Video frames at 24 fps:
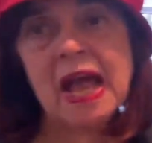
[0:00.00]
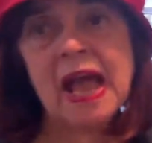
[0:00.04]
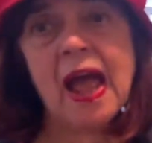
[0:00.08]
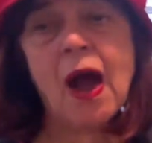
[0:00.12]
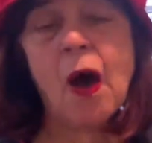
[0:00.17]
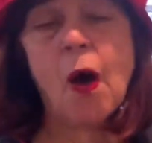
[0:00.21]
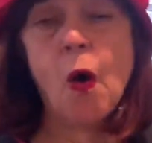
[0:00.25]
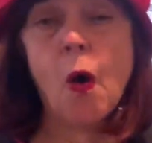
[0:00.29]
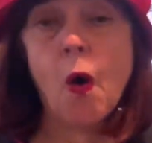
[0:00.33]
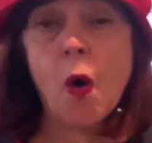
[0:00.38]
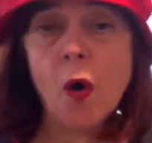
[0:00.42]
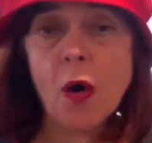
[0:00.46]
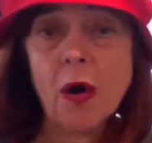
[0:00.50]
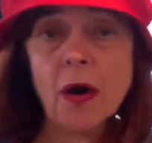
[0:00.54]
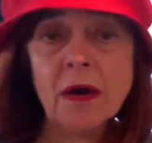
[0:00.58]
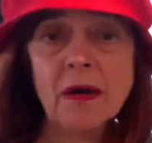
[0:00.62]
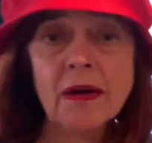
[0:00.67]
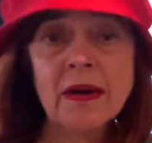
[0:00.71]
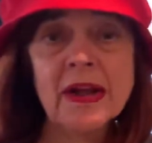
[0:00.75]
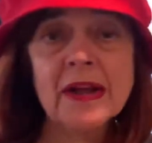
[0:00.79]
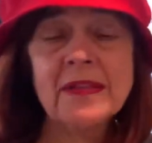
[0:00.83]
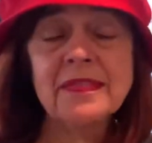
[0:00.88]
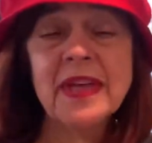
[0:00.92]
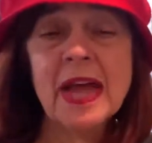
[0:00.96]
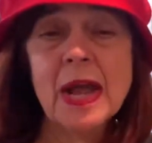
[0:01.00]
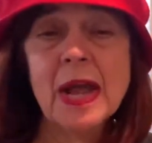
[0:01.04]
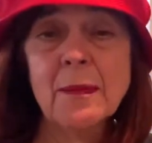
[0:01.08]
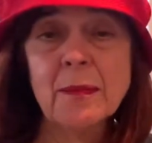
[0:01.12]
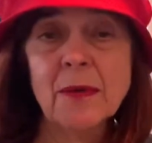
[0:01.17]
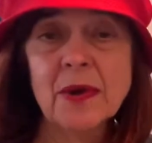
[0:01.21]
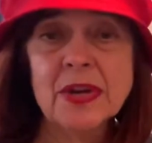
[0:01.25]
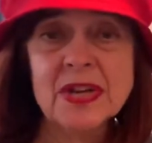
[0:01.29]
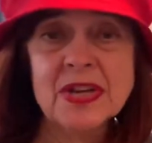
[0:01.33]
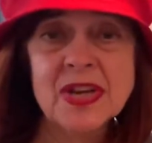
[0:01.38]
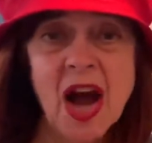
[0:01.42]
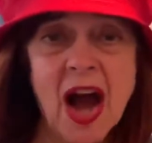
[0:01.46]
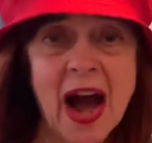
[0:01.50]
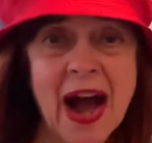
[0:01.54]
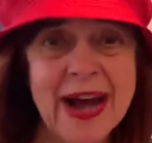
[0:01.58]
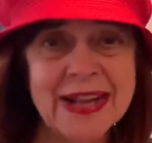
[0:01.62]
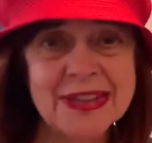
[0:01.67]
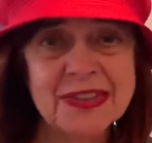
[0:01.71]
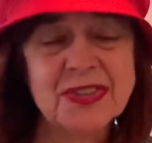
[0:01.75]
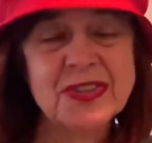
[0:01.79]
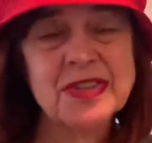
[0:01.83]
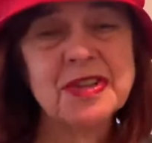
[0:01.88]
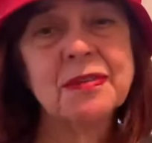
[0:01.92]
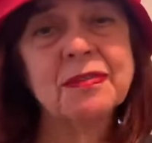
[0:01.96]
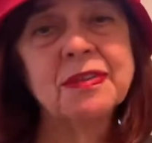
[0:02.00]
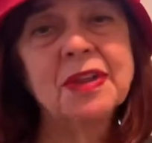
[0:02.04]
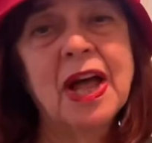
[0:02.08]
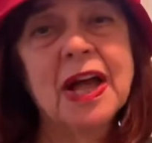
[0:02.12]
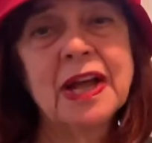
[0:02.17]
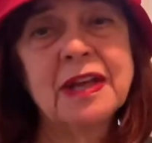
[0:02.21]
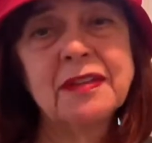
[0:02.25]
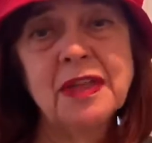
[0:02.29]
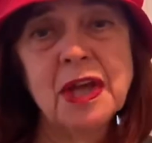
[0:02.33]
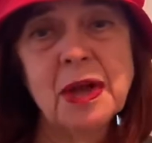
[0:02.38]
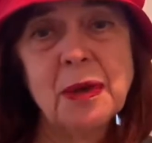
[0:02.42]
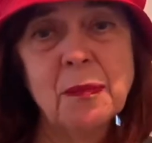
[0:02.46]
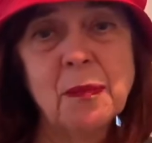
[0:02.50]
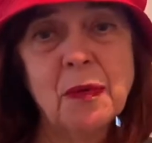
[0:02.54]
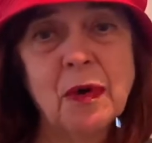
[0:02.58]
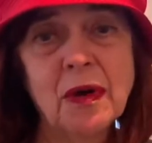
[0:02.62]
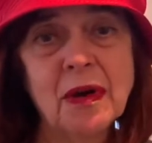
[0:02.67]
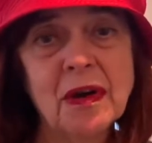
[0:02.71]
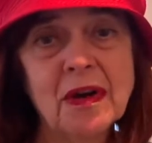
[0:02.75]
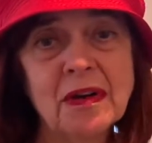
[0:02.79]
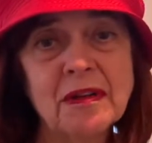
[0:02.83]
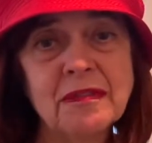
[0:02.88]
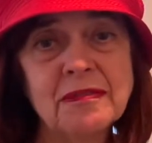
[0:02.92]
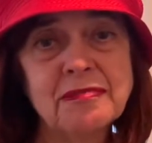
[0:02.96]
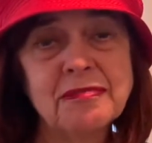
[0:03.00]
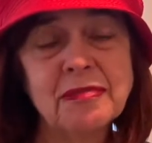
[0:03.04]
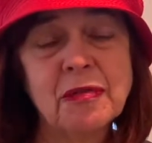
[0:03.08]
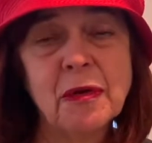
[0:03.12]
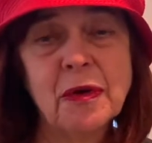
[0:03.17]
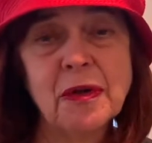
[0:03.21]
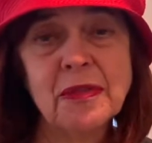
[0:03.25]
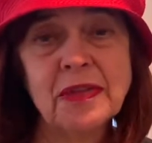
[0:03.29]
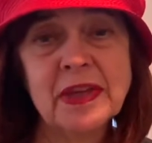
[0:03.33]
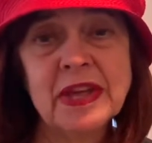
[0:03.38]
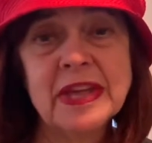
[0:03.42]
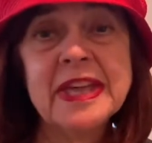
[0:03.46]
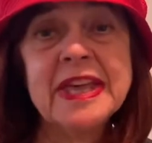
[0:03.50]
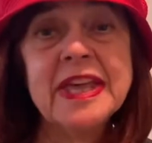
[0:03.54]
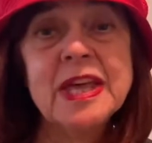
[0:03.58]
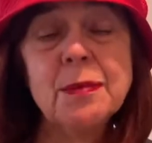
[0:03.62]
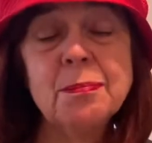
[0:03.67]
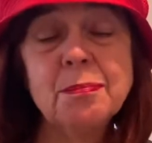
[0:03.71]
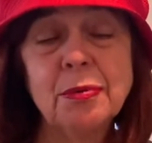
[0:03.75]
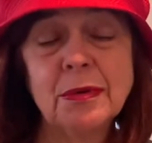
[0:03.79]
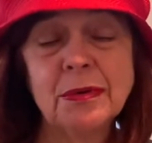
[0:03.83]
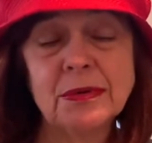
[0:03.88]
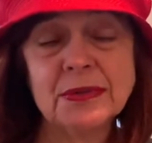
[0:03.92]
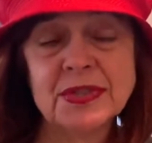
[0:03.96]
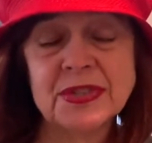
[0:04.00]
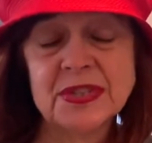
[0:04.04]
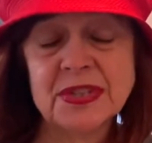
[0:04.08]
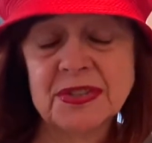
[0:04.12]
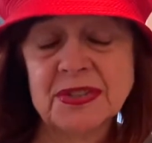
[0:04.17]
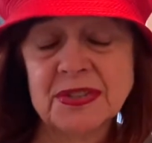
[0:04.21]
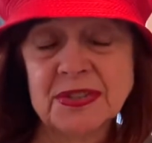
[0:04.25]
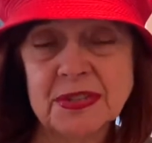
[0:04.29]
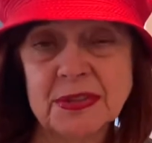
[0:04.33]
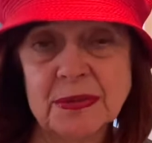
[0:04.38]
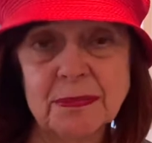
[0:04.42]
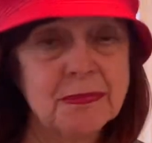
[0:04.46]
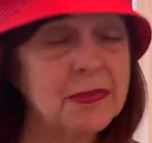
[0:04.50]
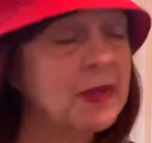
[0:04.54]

Or they were knots like they were for the Kipu system, the